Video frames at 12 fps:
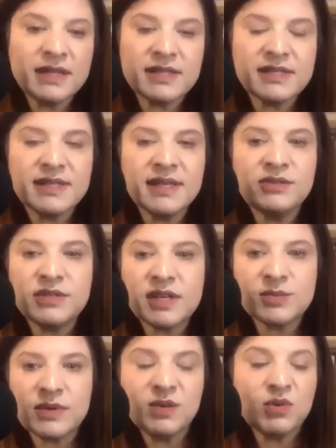The CEO
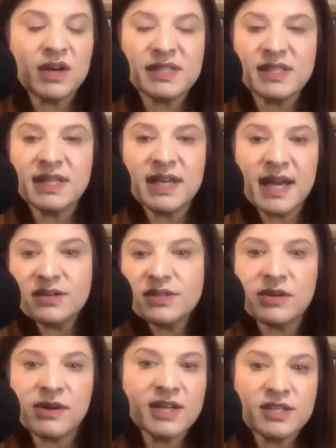does what he wants anyhow.
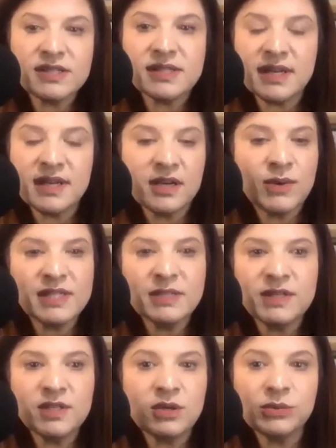So I just sit here and wait to
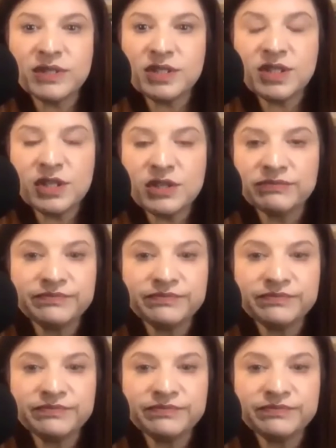be told what to do.